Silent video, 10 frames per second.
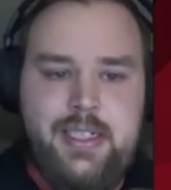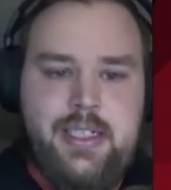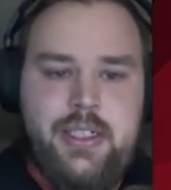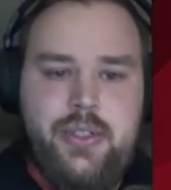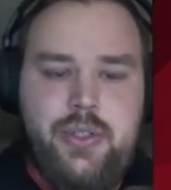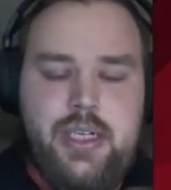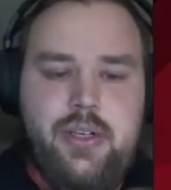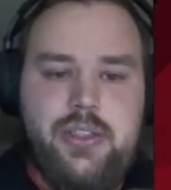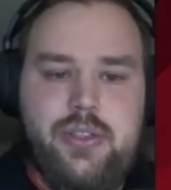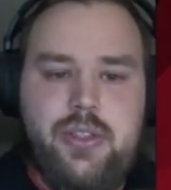You can
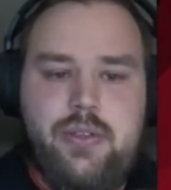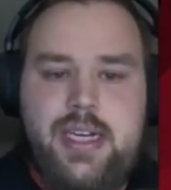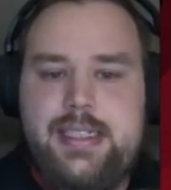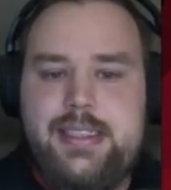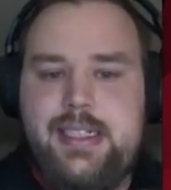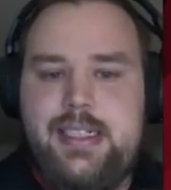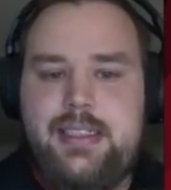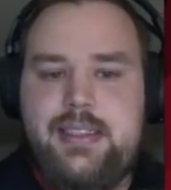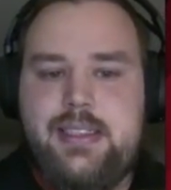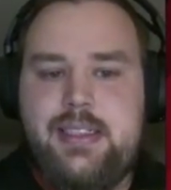also go ahead
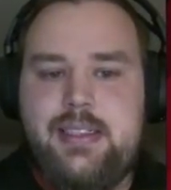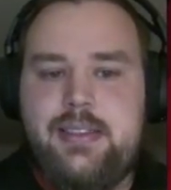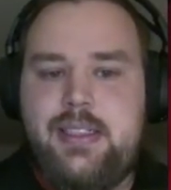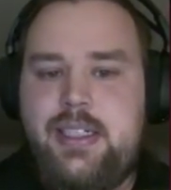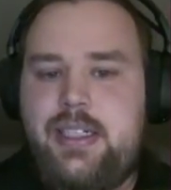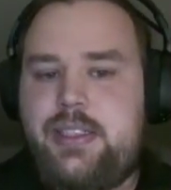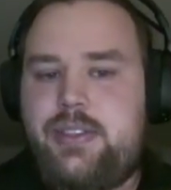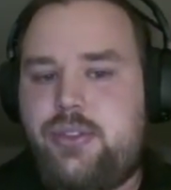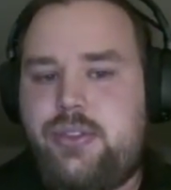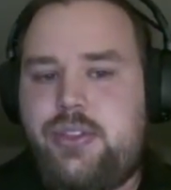and
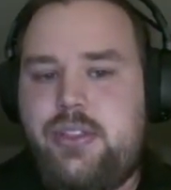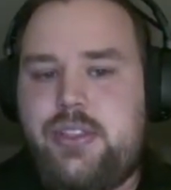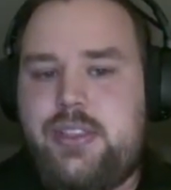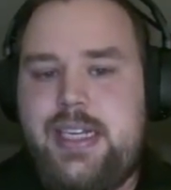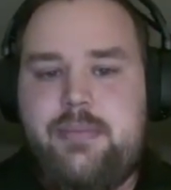introduce your state